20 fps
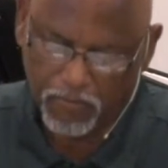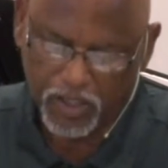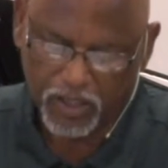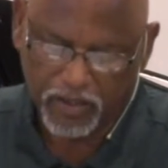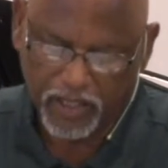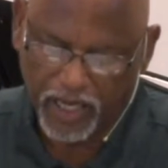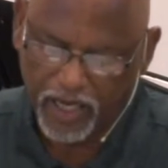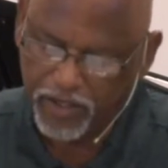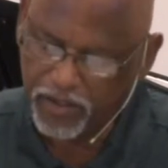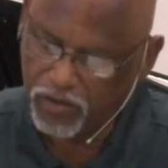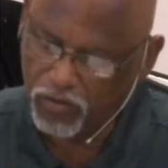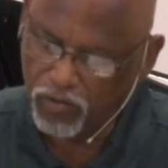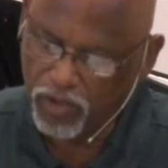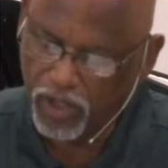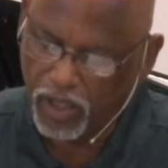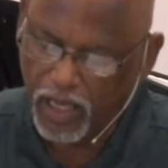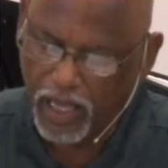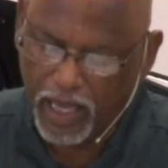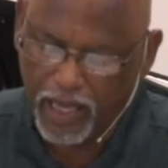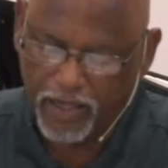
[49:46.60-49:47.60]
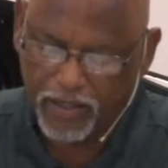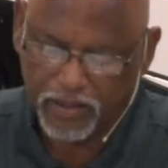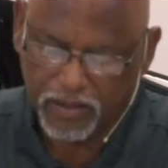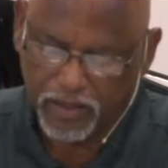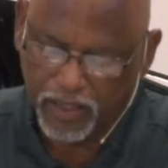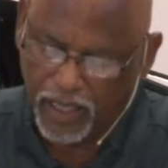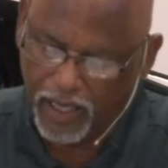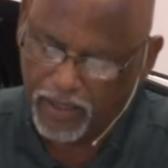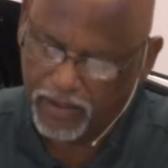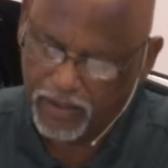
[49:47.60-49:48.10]
Nathaniel
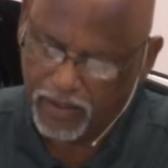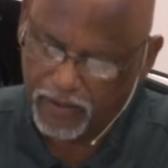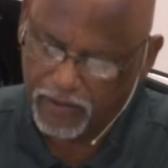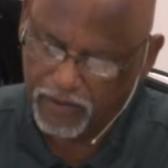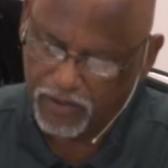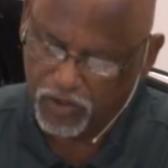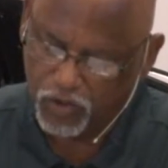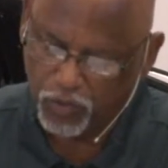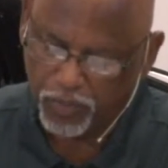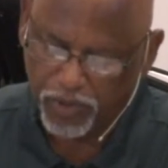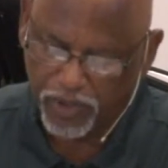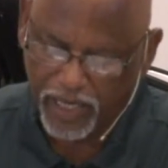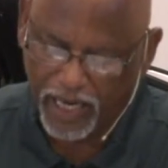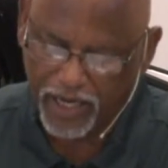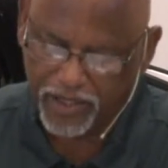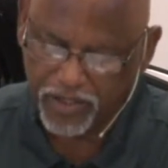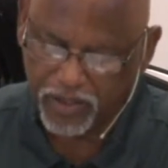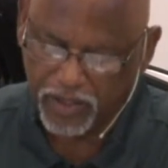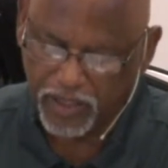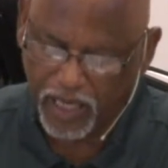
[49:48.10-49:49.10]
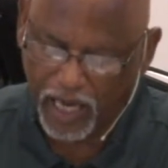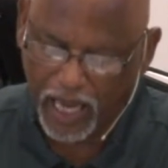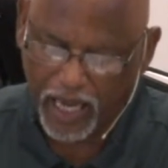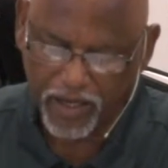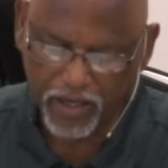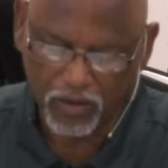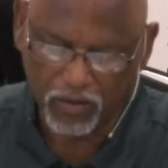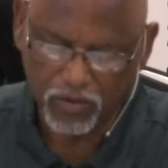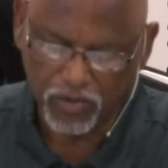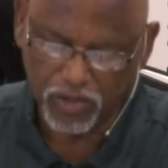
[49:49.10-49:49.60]
realized that supernaturally
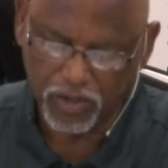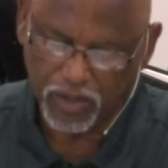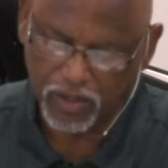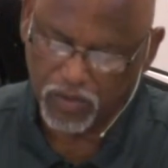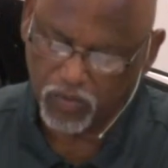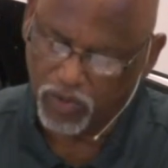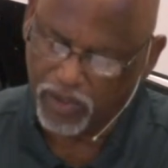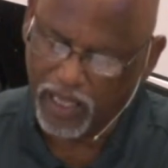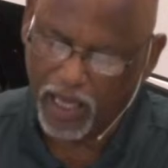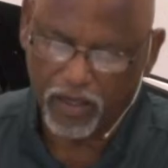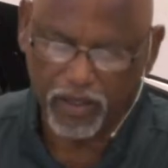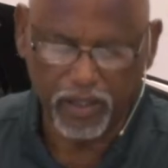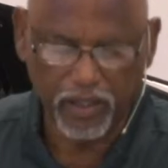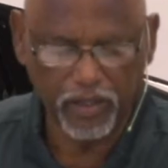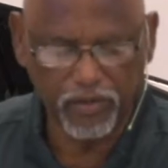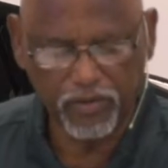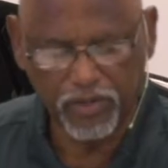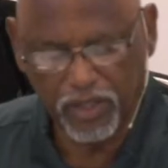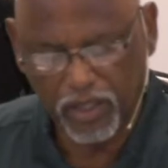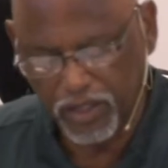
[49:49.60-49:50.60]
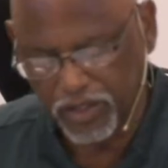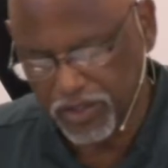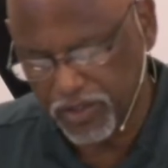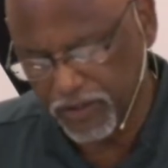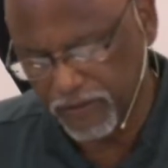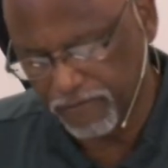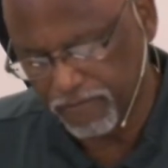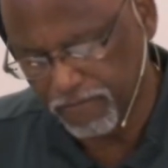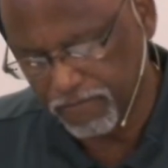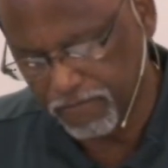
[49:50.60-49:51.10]
God knows us without an
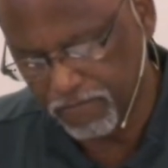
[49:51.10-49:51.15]
introduction.